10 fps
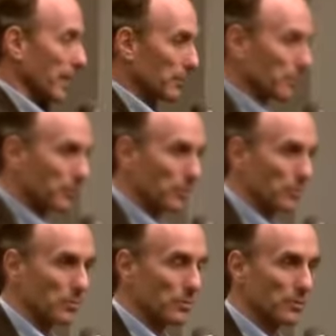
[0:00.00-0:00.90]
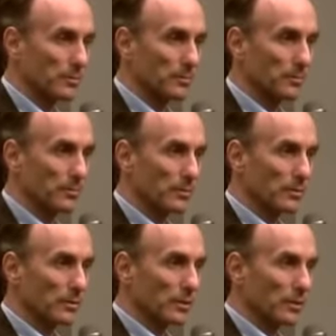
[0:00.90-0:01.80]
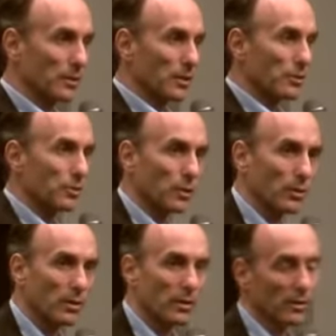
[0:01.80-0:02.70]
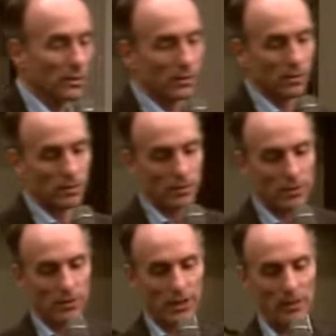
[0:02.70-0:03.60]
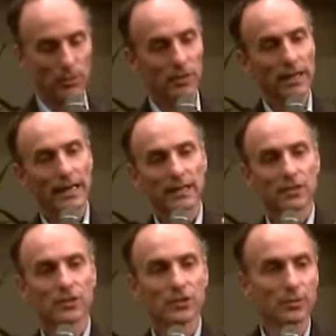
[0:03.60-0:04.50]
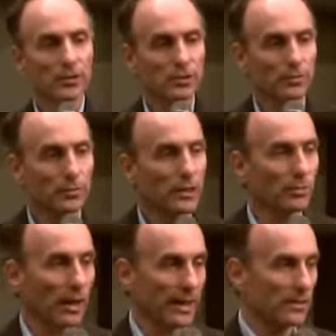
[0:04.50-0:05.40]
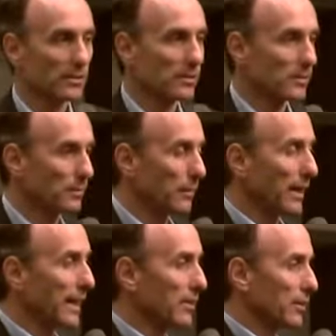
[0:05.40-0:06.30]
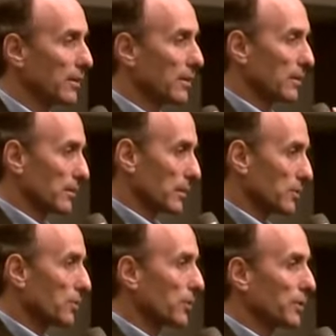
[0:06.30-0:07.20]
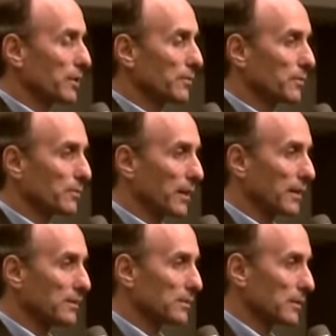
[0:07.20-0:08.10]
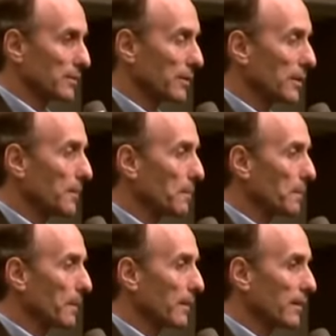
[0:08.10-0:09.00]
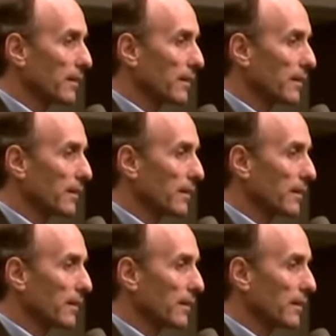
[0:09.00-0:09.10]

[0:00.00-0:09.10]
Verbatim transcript: They refused. So they were led in a series of rewrites by the attorney for Fox TV